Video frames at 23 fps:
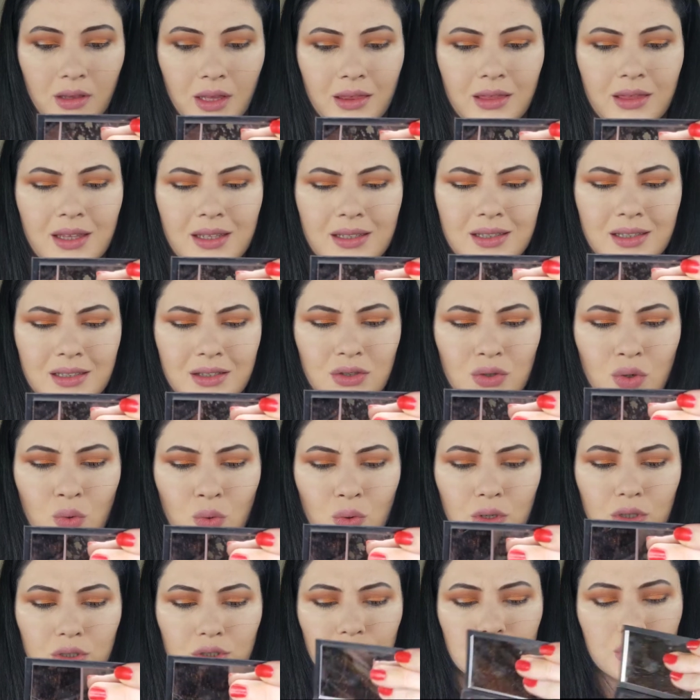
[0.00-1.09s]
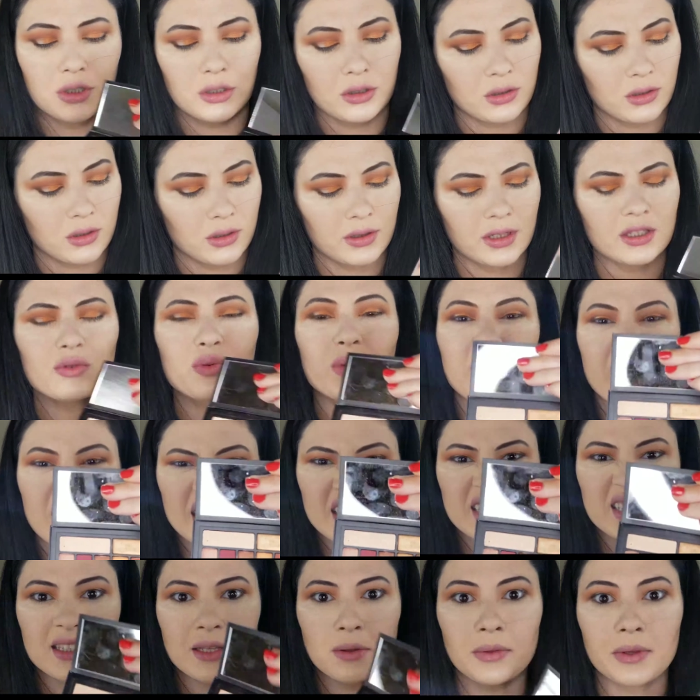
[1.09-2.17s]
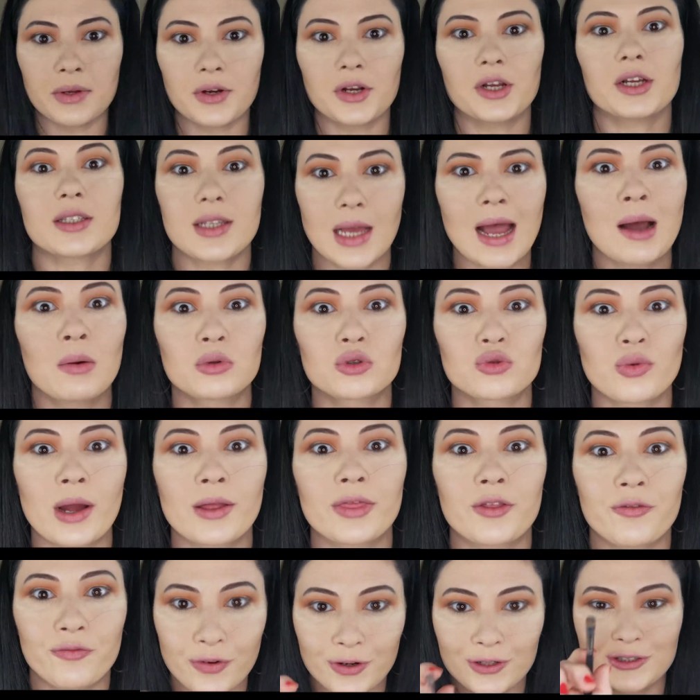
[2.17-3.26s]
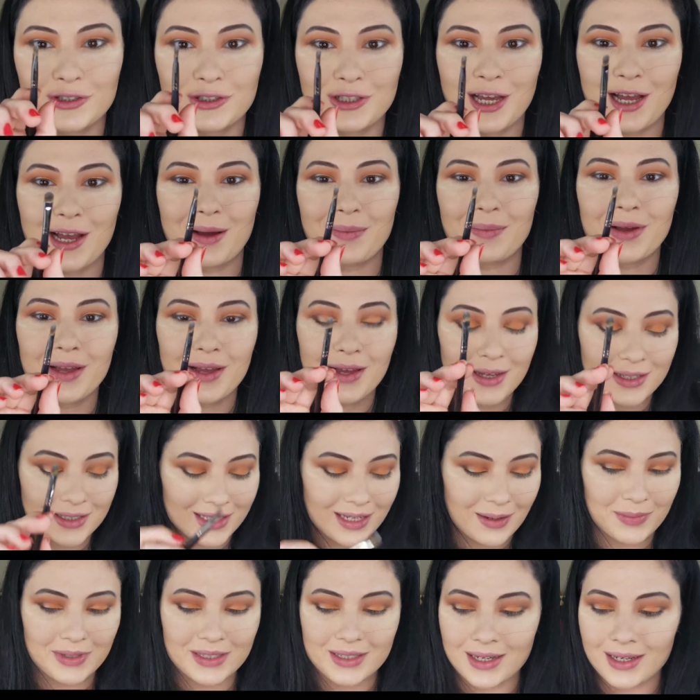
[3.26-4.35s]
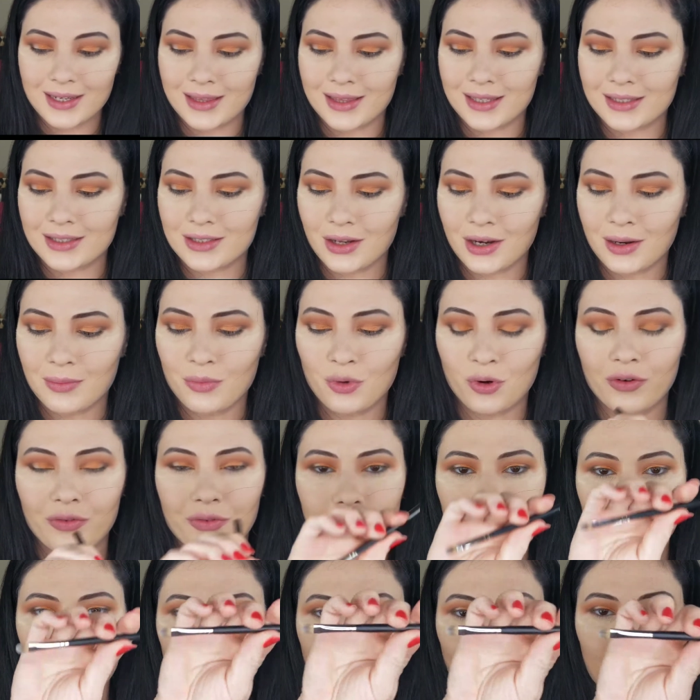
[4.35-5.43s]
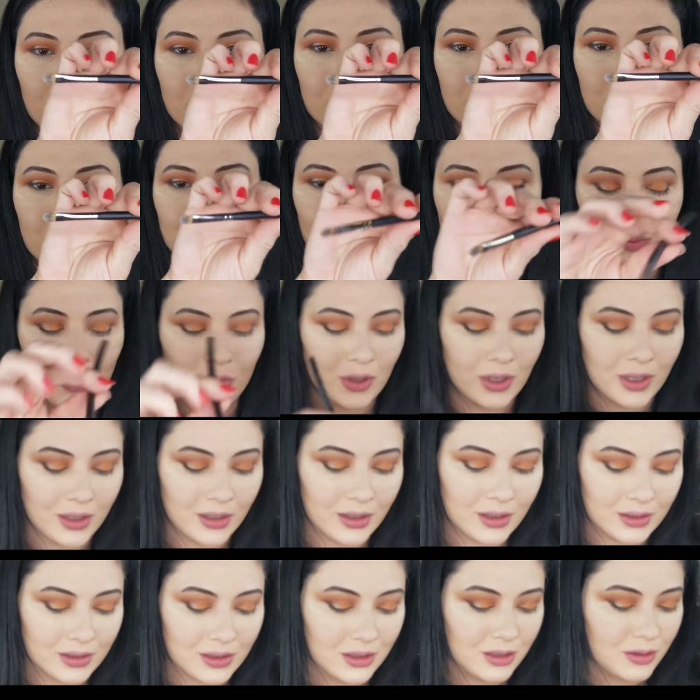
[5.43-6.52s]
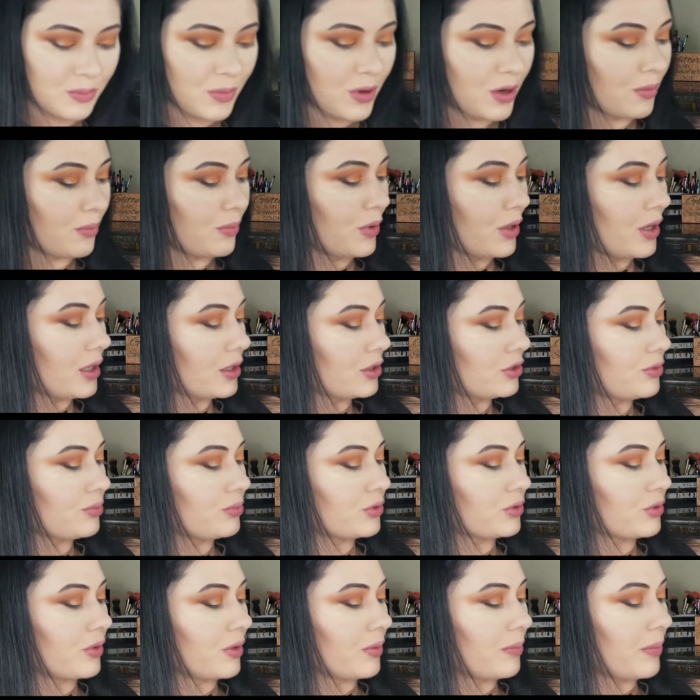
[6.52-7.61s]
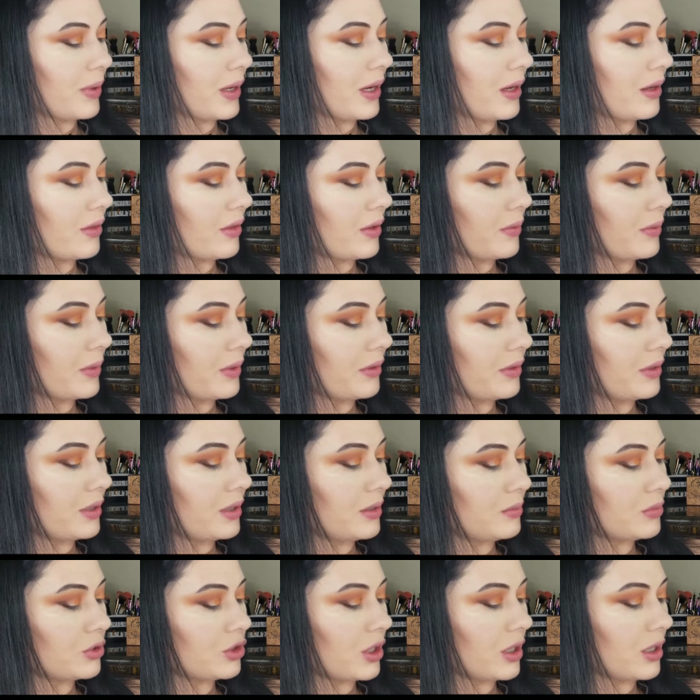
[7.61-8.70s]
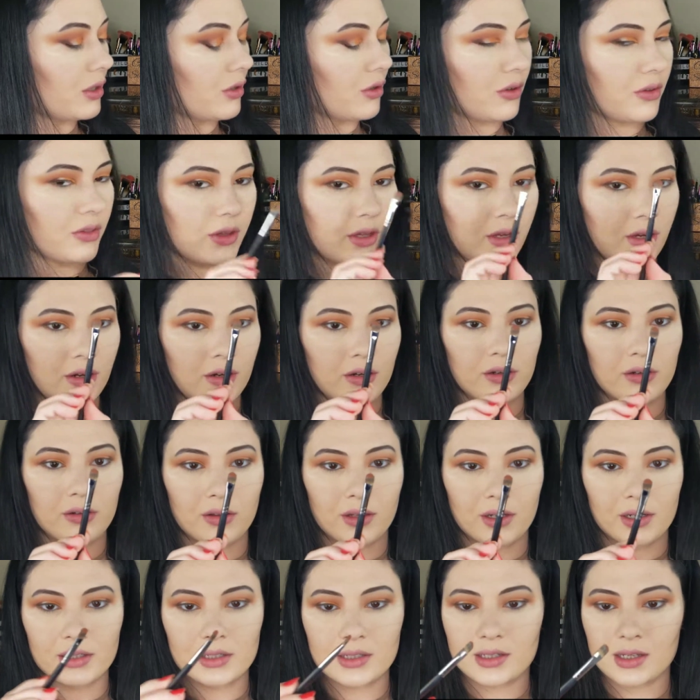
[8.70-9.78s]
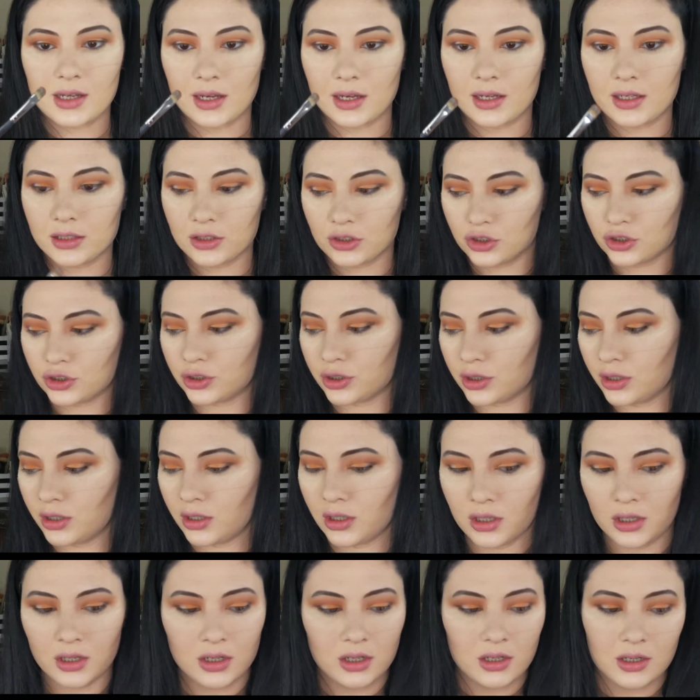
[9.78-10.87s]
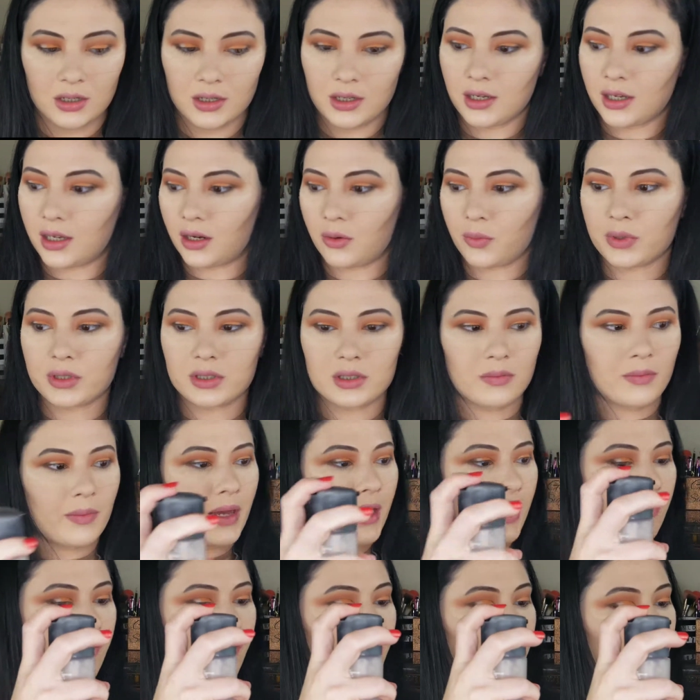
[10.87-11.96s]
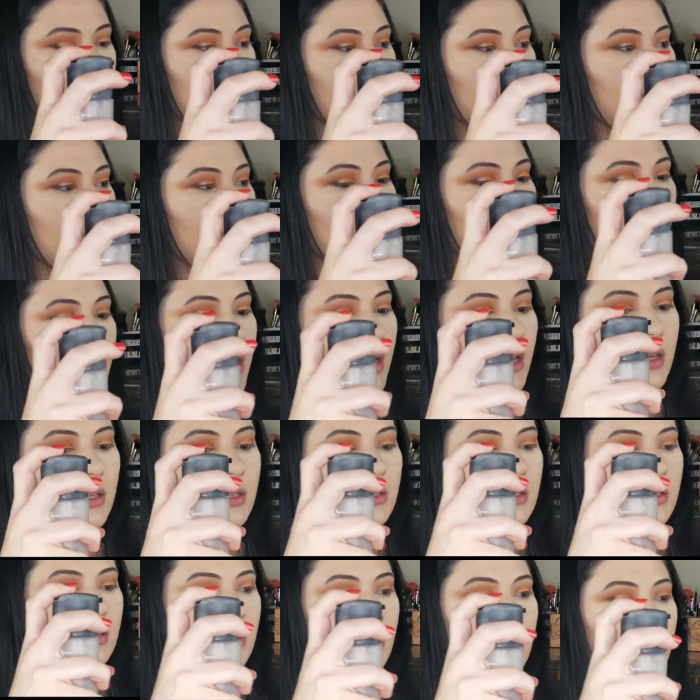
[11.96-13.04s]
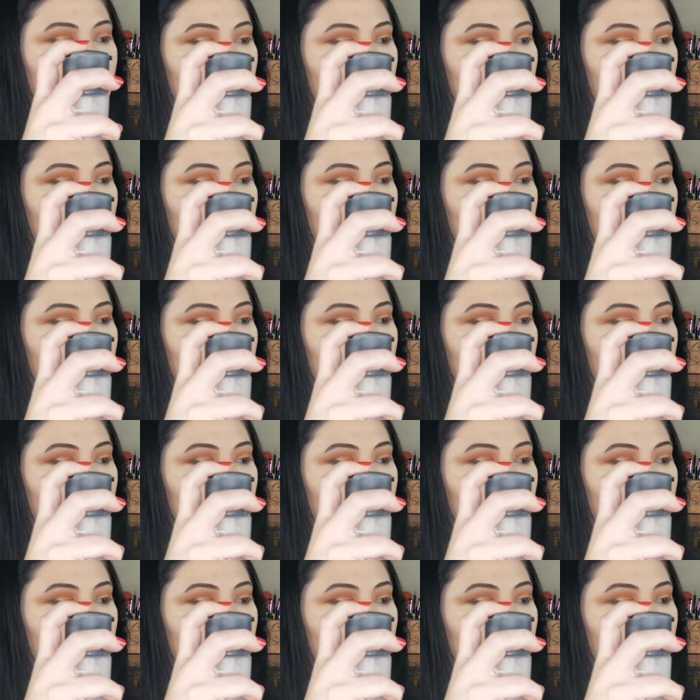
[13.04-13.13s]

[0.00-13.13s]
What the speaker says: This is Torch, and this one is Delirious. I was right the first time. So I'm going to take this on a Morphe 421. It's a small brush. I'm just going to pack that really deep shade on there, like such. Hit it with some MAC Fix Plus,